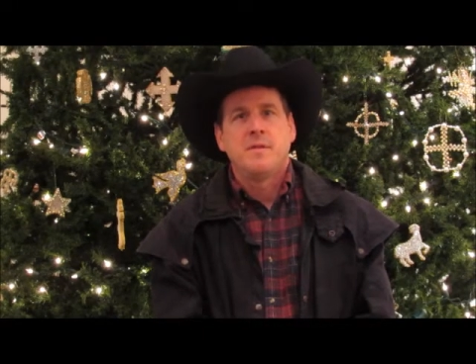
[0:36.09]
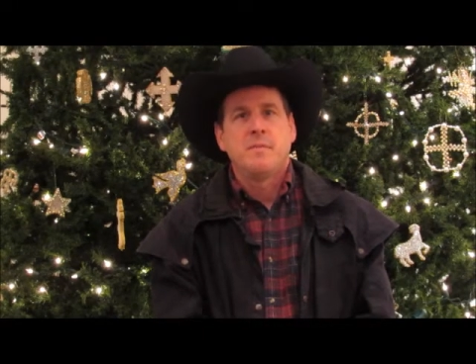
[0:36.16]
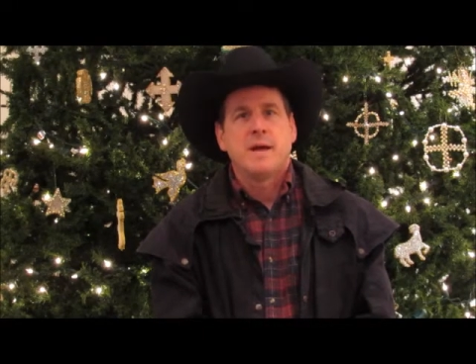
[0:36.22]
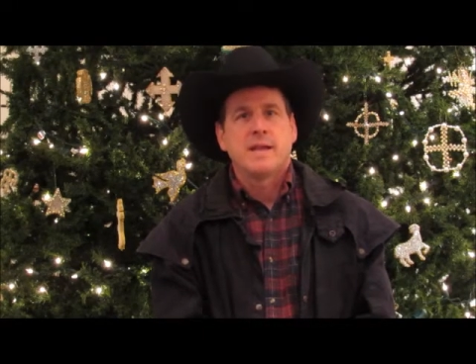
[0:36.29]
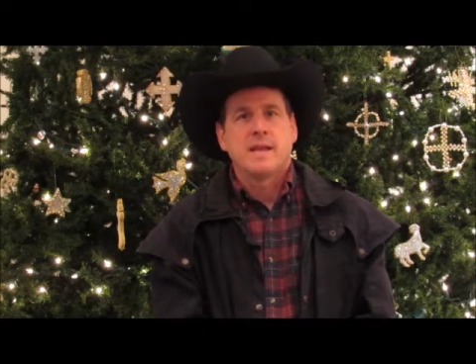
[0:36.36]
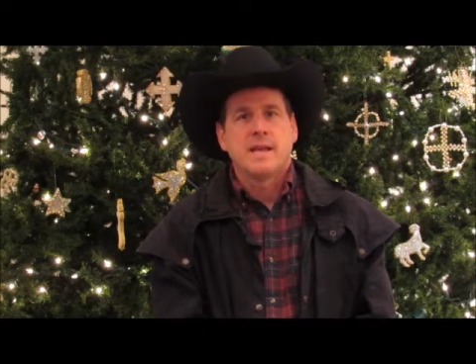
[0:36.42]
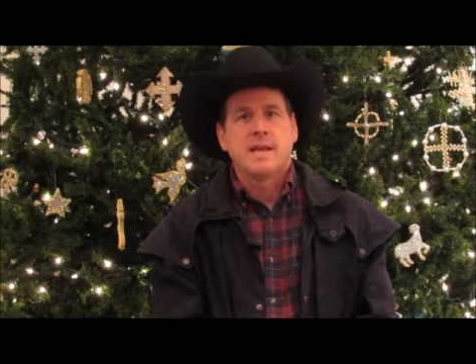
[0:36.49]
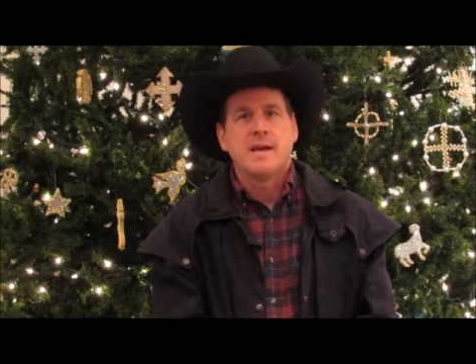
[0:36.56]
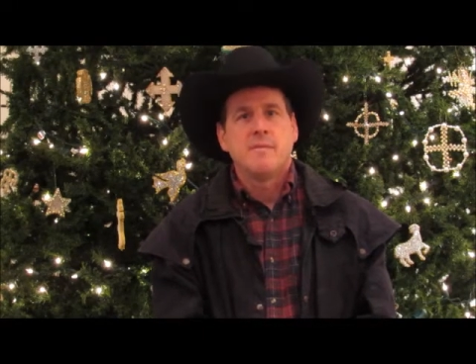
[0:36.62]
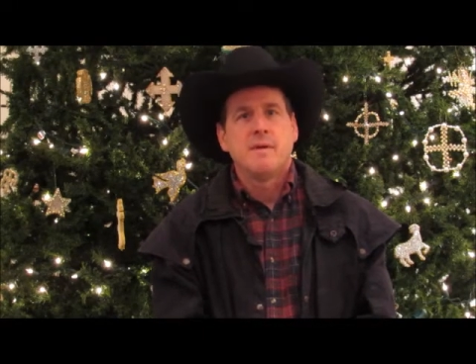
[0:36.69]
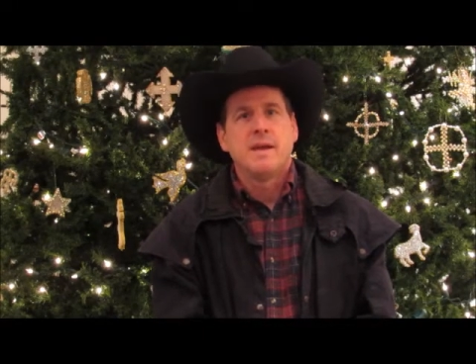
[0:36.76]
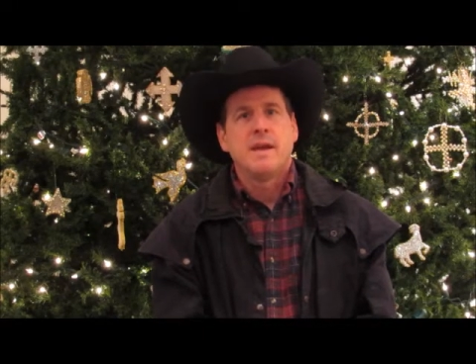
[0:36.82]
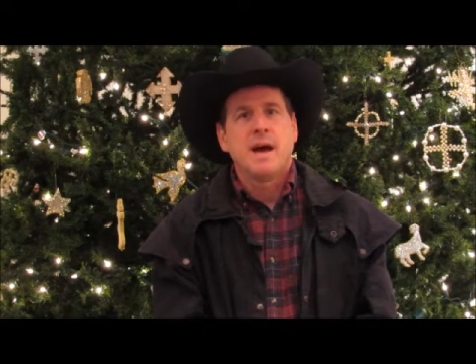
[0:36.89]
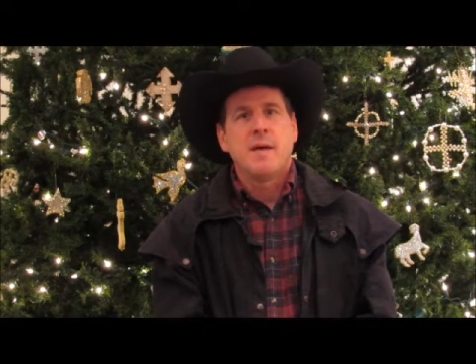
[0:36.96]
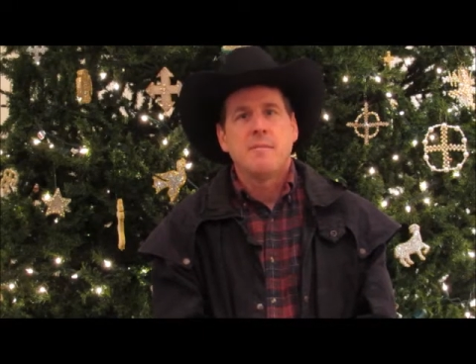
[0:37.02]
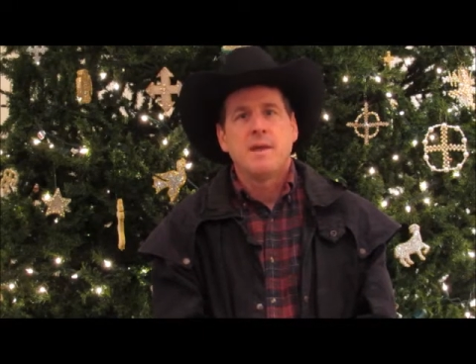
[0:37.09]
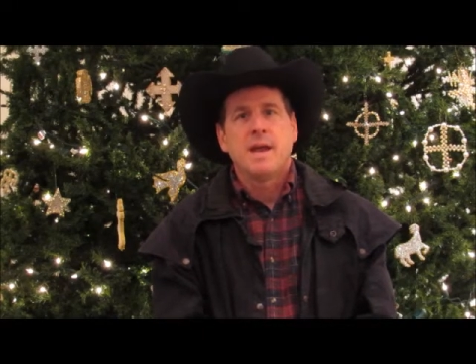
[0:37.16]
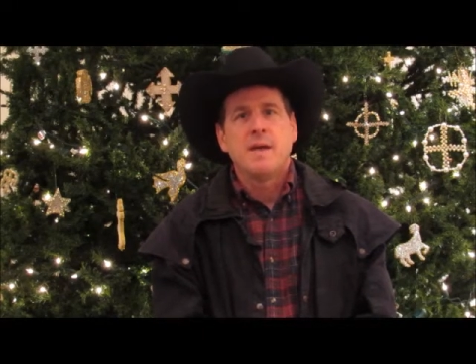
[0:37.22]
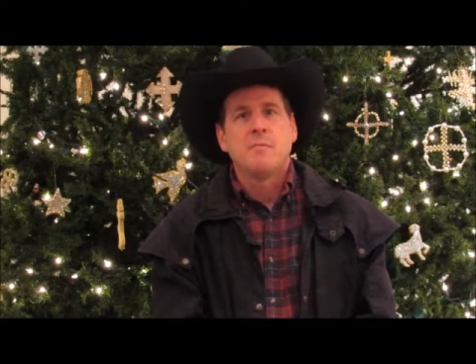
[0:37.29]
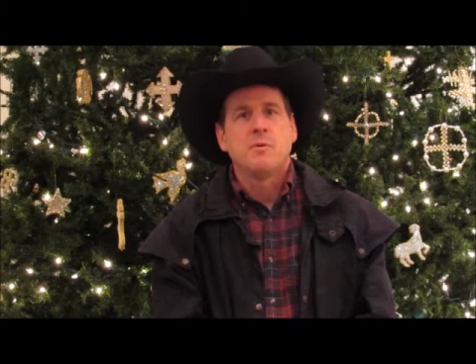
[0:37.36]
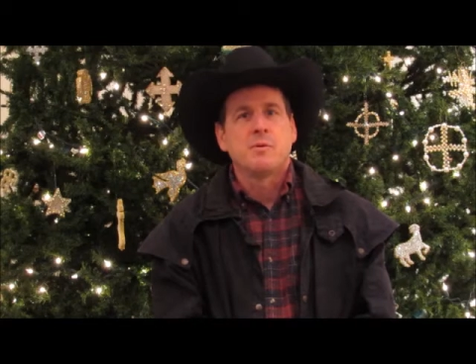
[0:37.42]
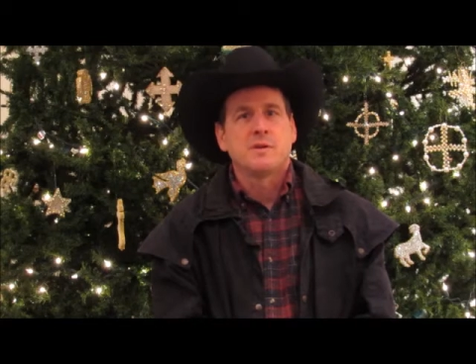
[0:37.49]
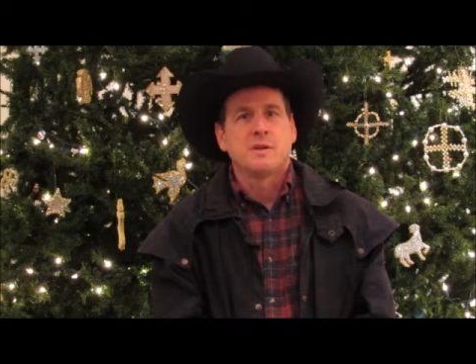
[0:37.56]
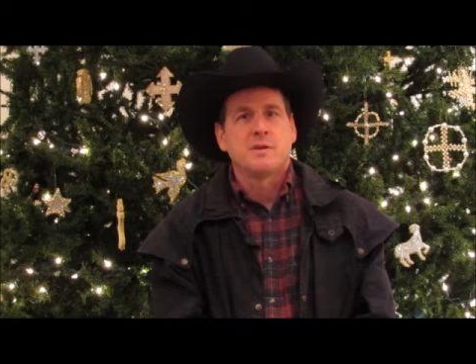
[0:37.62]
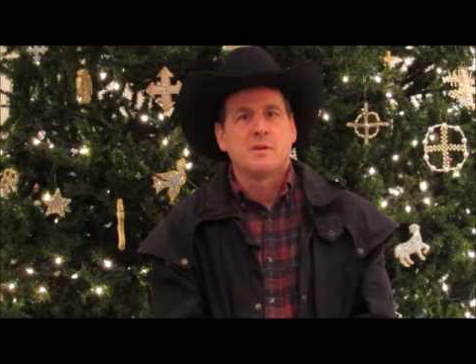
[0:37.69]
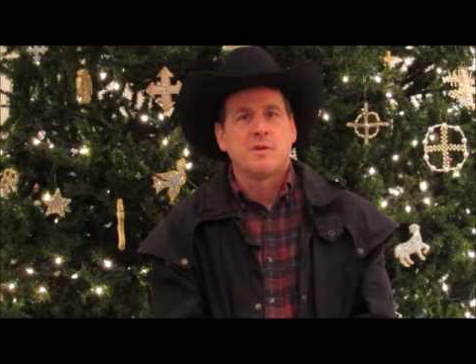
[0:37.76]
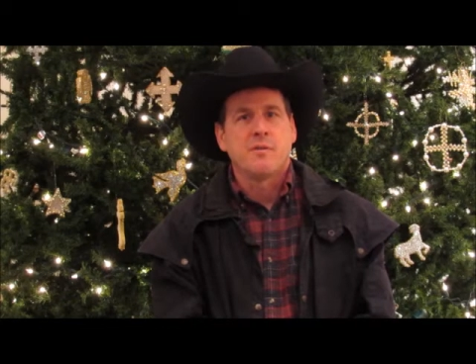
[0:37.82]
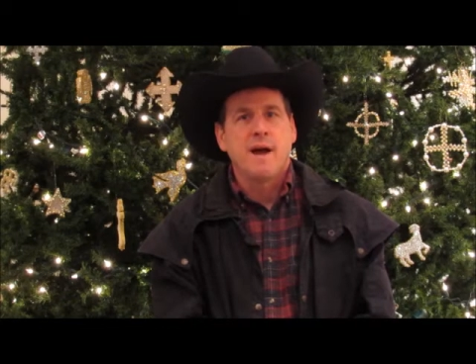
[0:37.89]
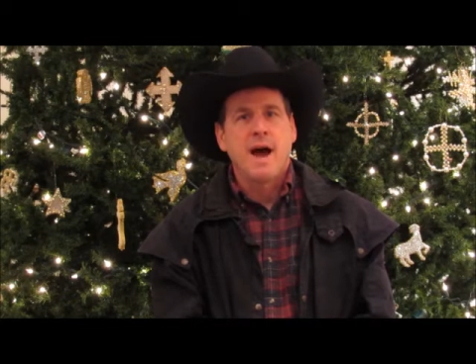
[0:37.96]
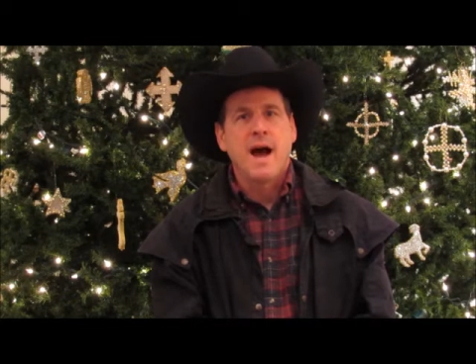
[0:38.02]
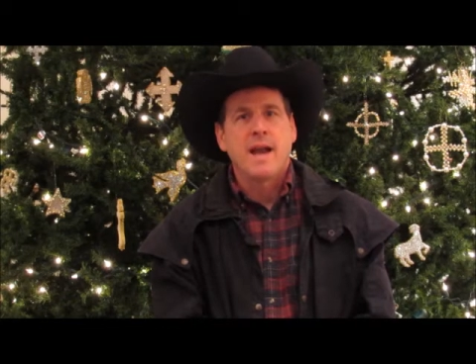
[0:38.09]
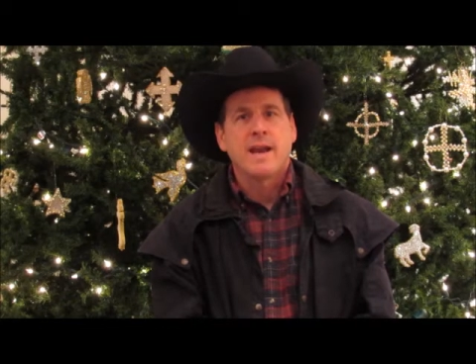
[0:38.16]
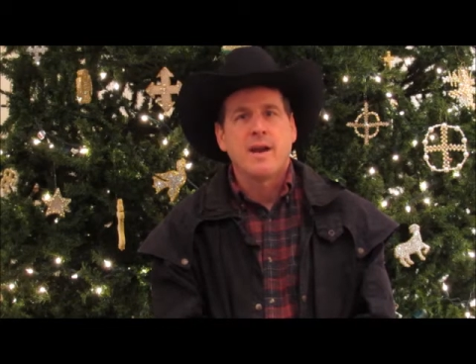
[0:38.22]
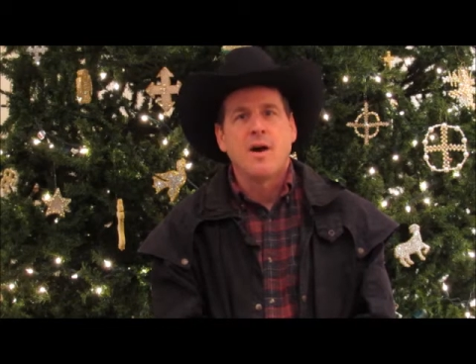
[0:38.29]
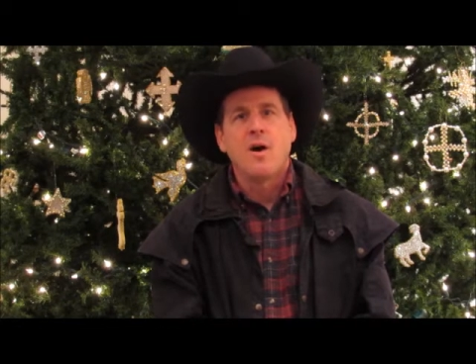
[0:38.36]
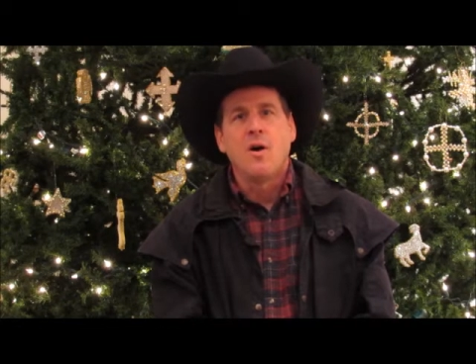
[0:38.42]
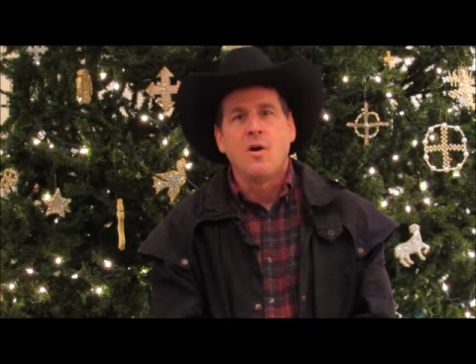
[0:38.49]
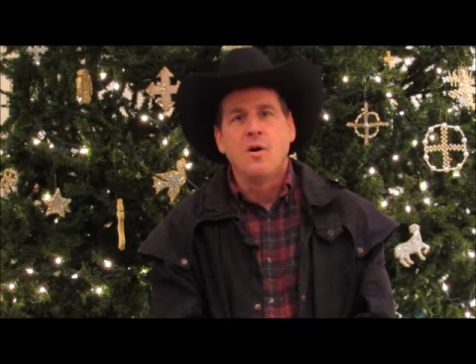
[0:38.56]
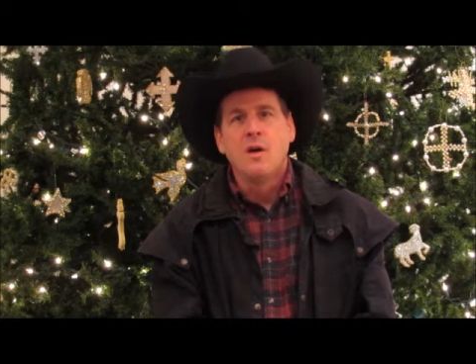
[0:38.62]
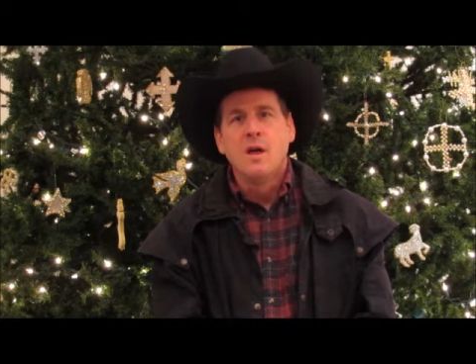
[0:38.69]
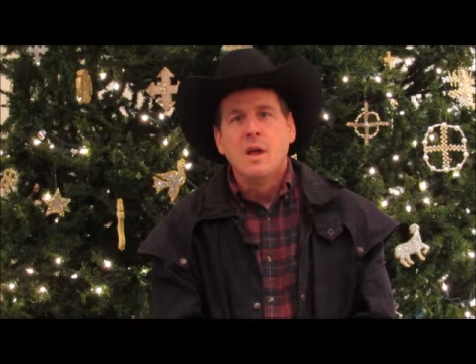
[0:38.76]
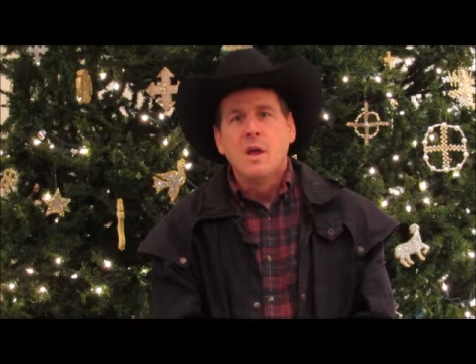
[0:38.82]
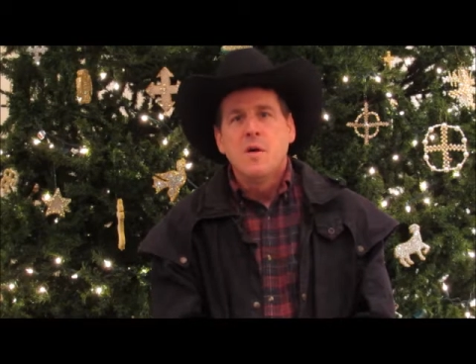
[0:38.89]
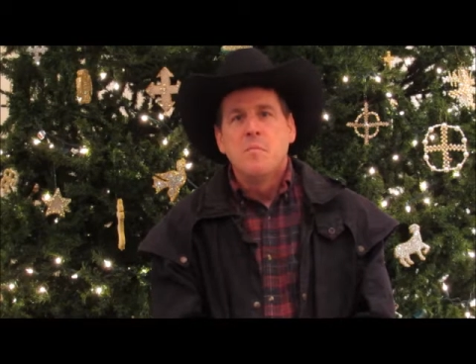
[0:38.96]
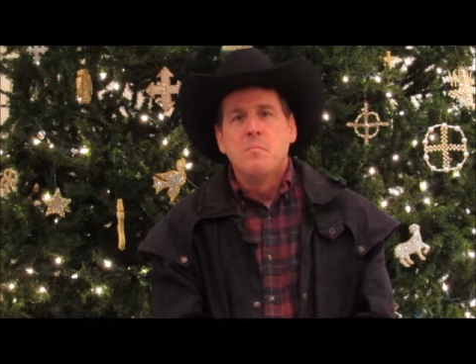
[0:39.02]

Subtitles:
to Bethlehem and not been able to ride at all.